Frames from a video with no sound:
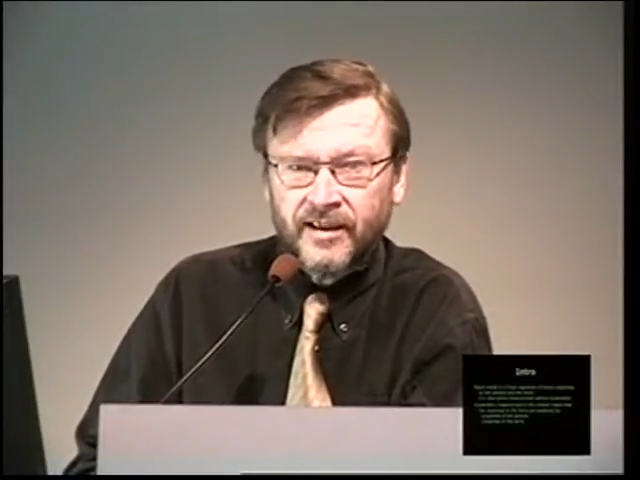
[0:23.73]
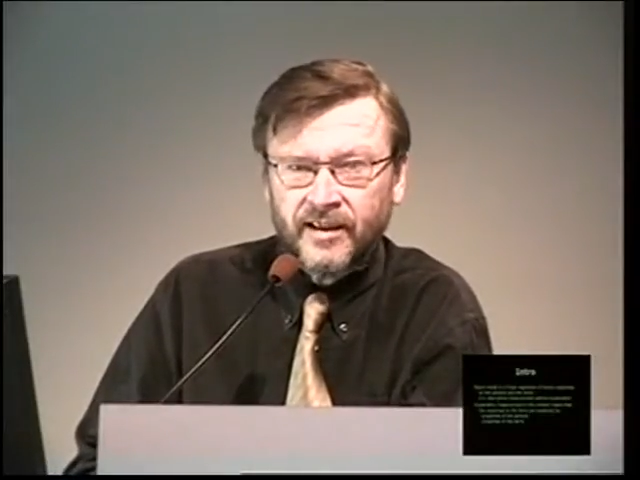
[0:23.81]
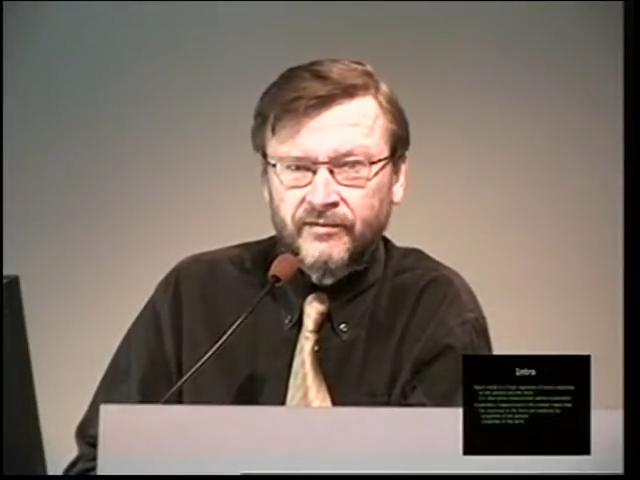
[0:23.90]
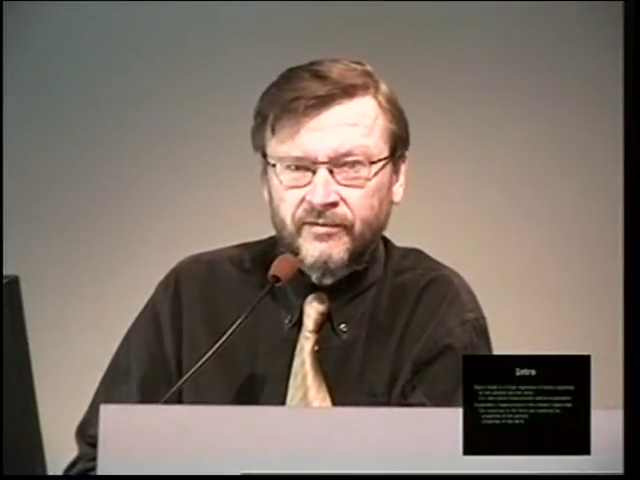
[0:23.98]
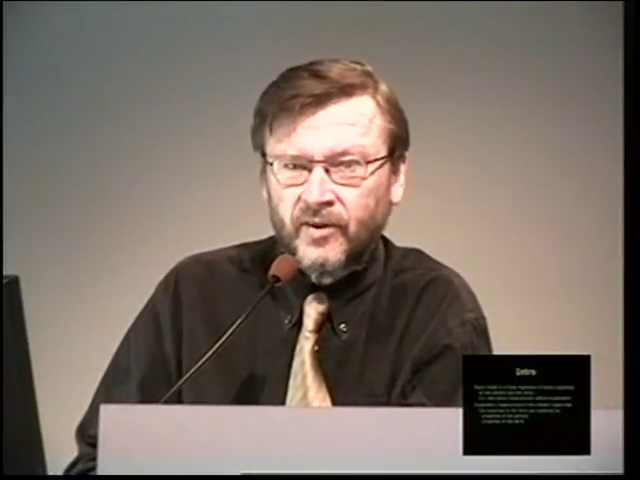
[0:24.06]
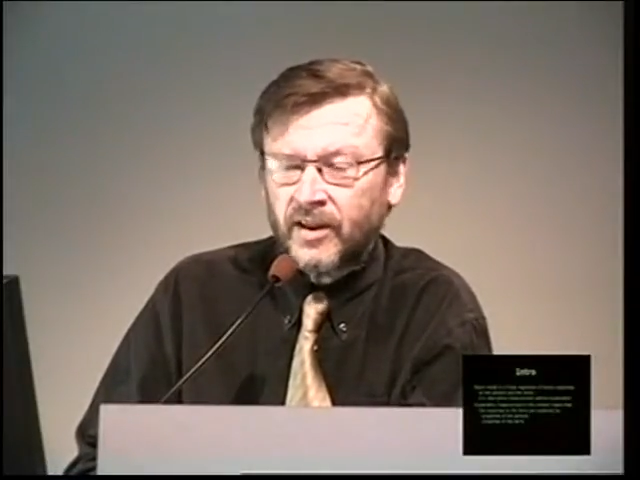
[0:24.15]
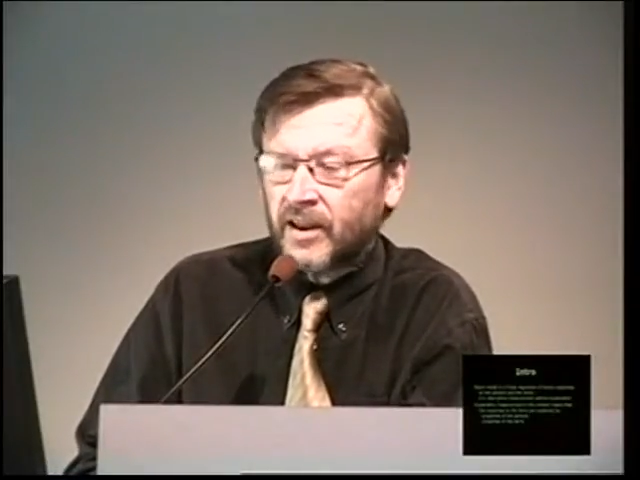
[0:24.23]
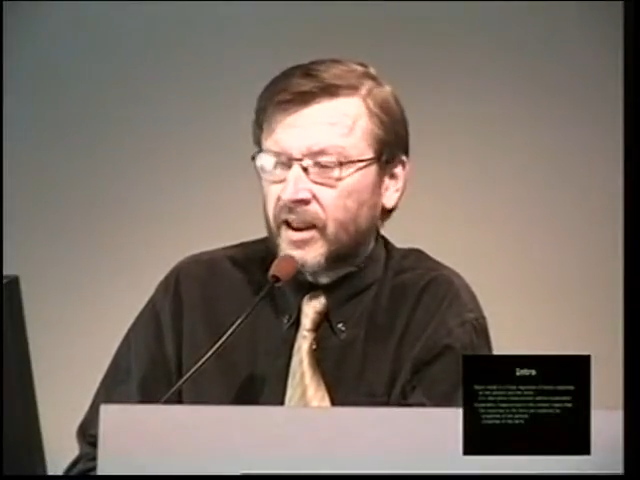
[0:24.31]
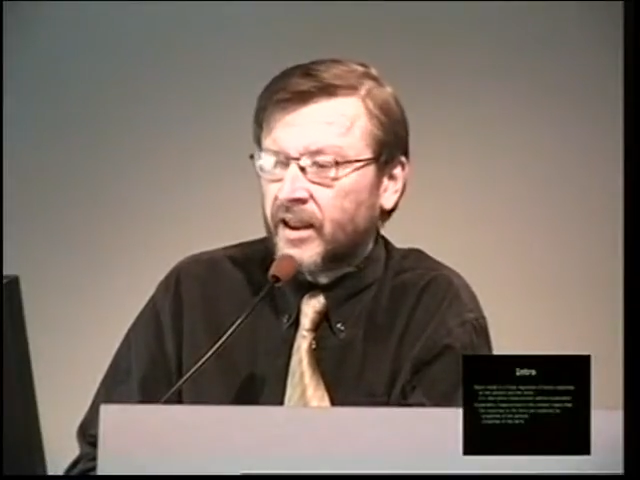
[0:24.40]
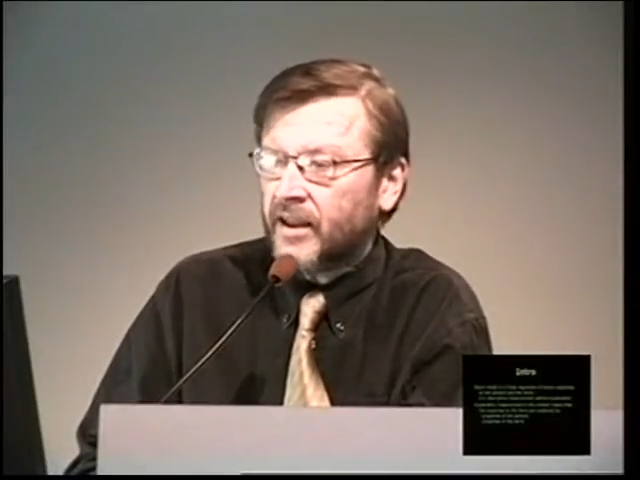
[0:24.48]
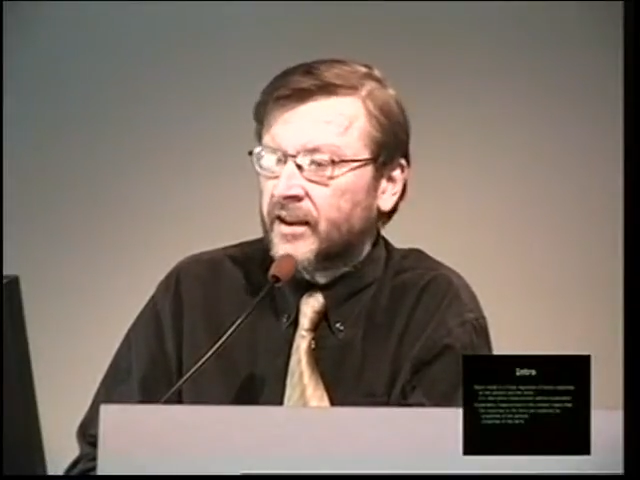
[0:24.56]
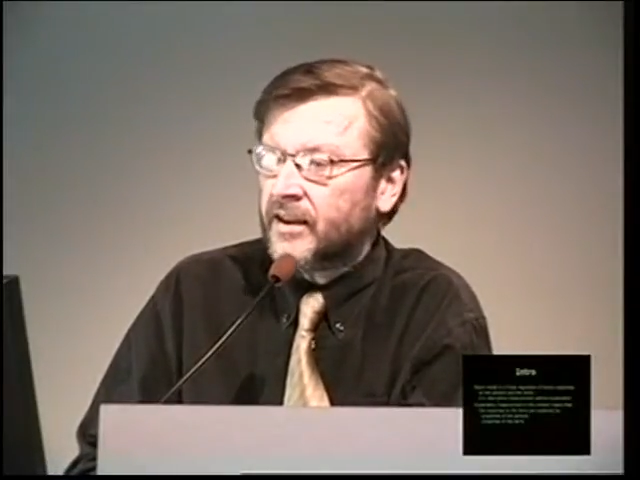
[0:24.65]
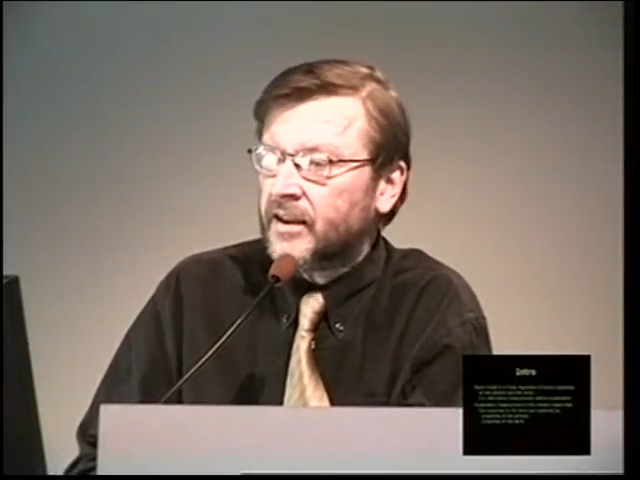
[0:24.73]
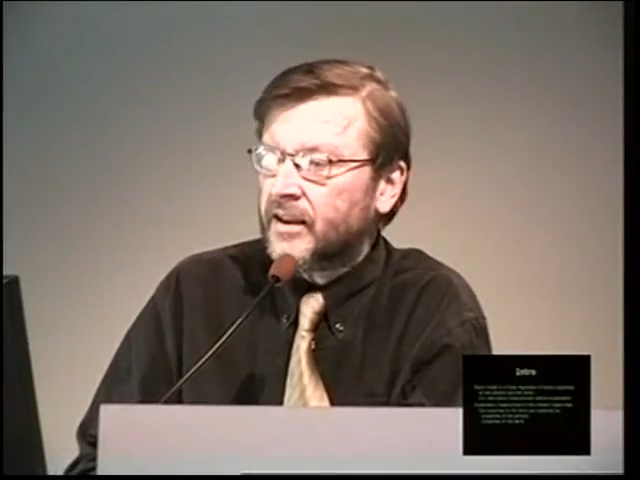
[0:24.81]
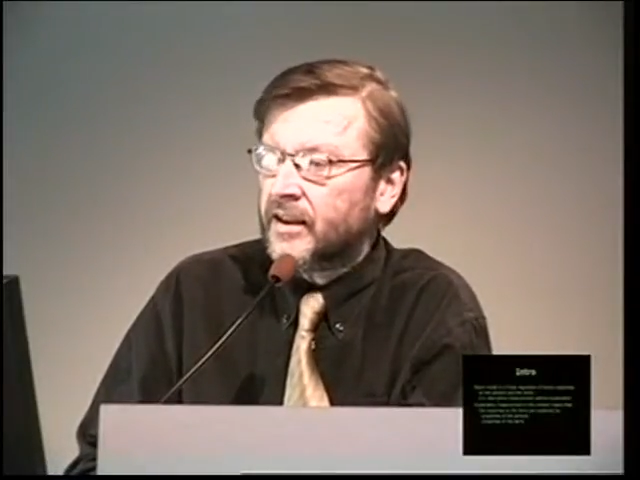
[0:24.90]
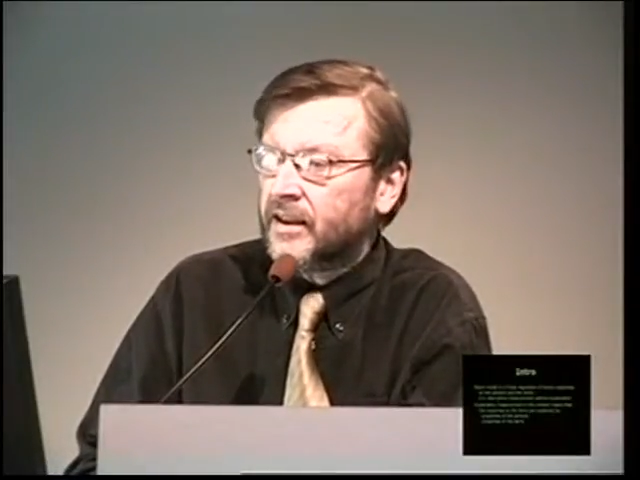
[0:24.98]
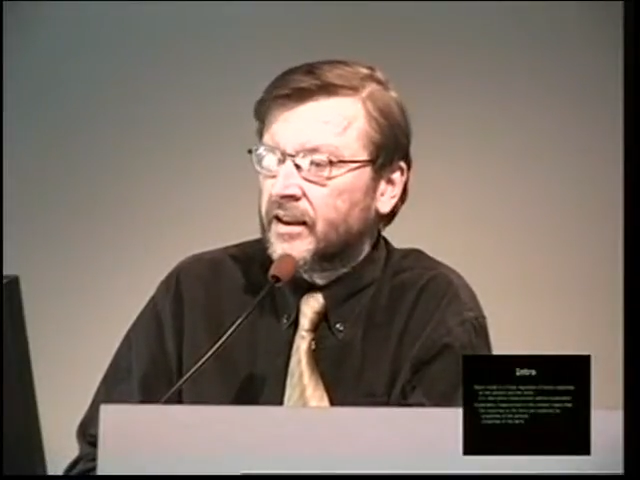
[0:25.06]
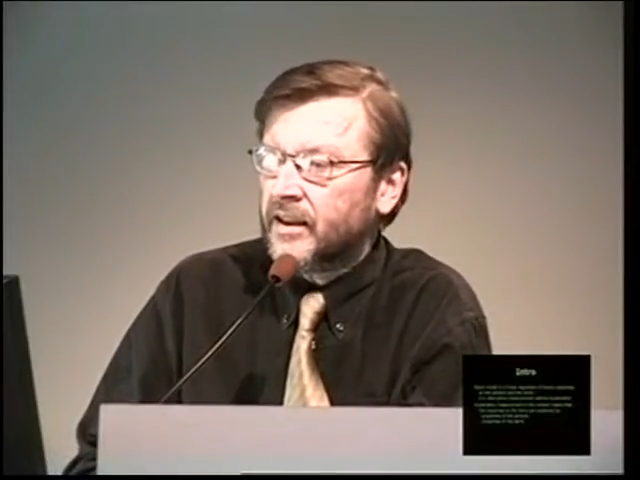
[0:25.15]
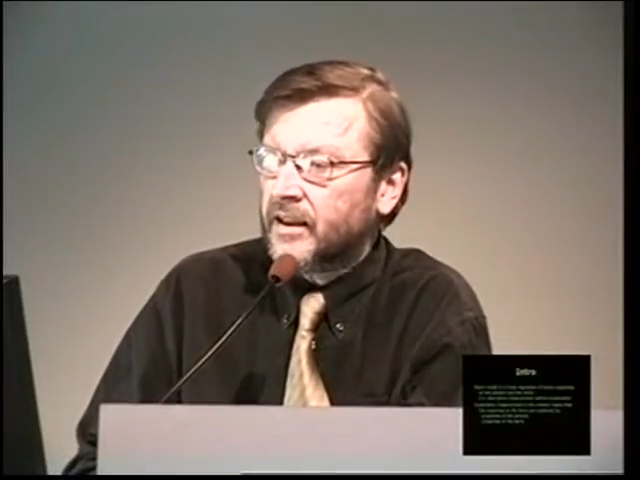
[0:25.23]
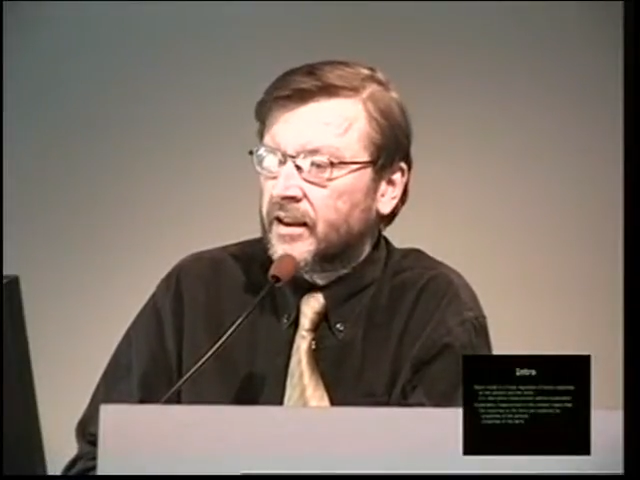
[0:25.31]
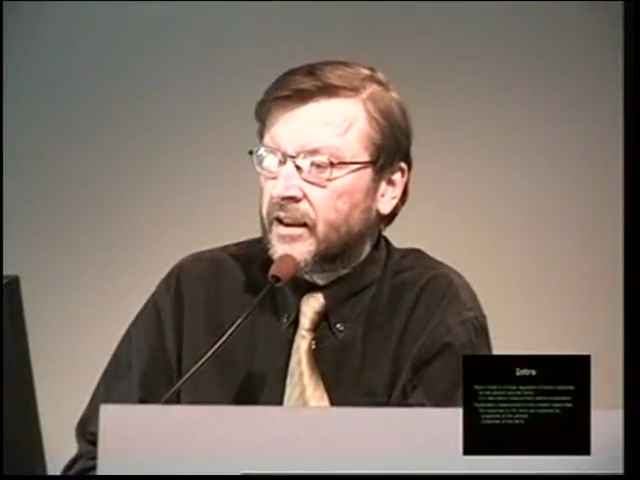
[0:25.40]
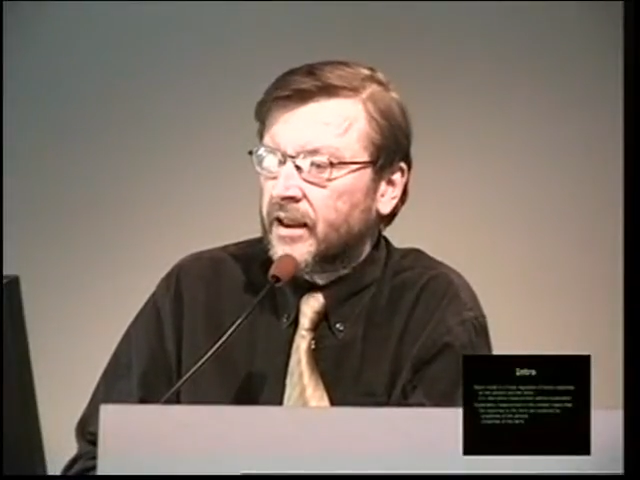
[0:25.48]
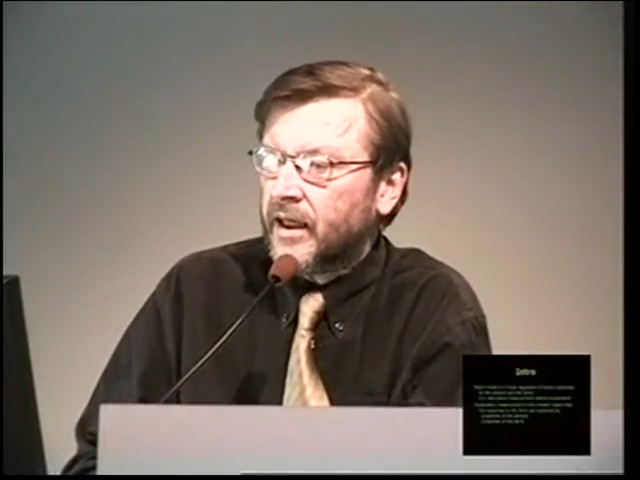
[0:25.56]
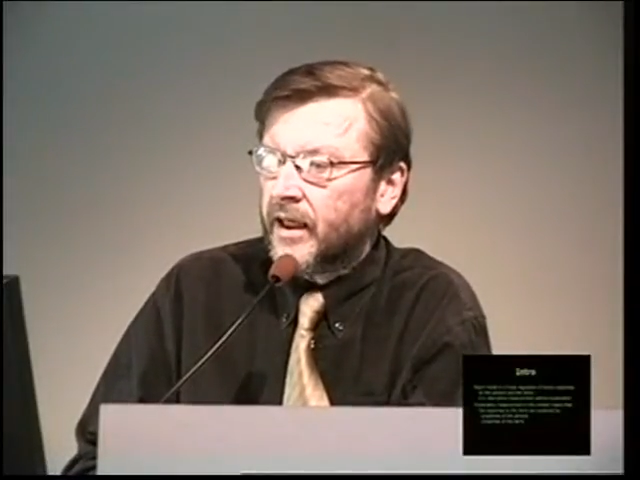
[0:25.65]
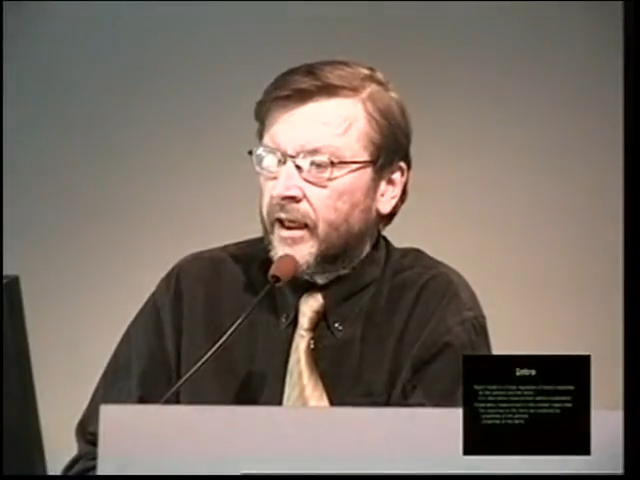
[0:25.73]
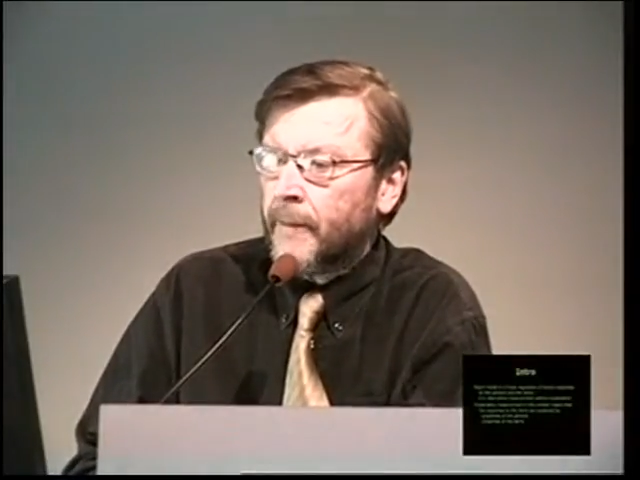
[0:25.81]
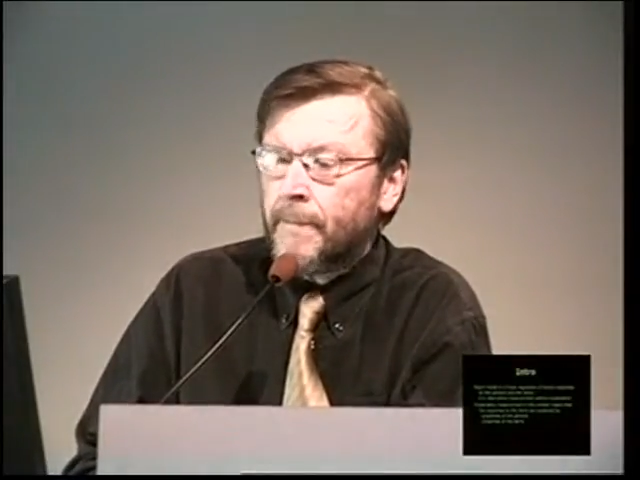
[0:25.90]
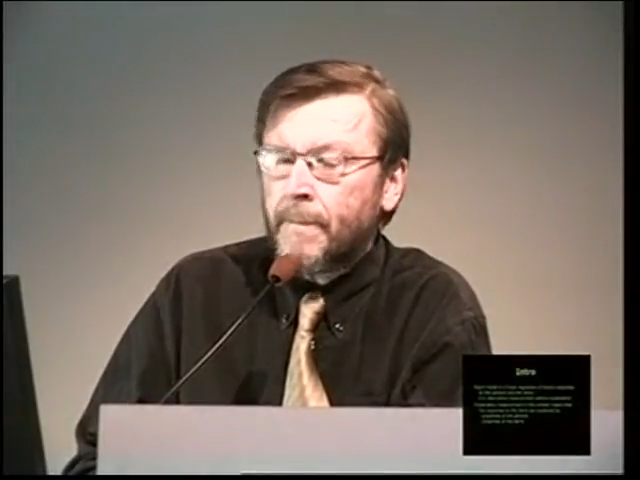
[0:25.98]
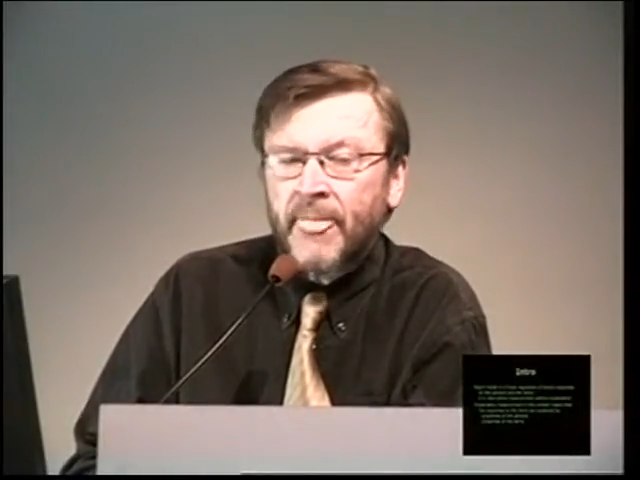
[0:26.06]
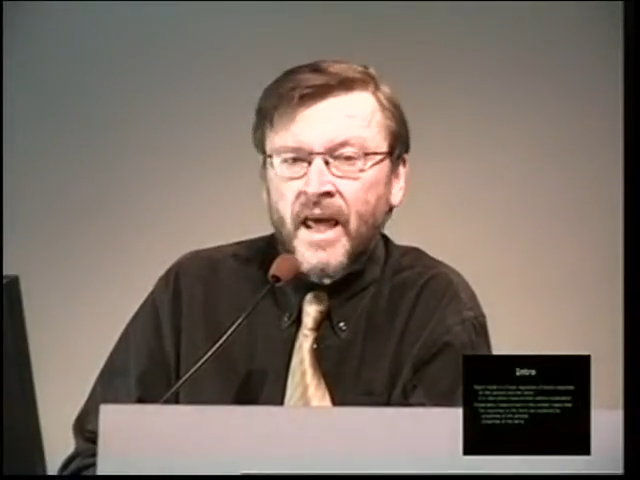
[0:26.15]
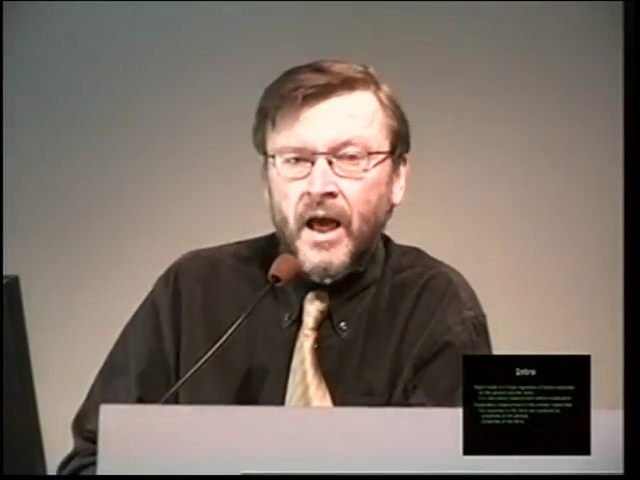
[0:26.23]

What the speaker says: how far I am.